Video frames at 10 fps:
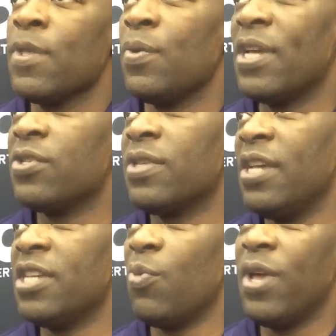That's the
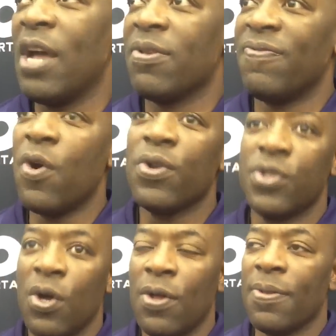thing that we have to
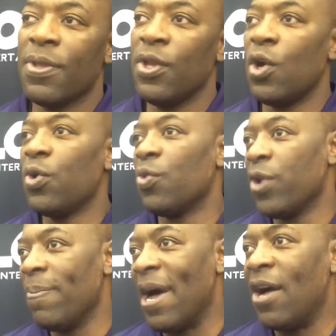focus on. You
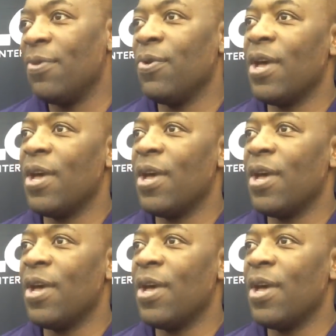rebound,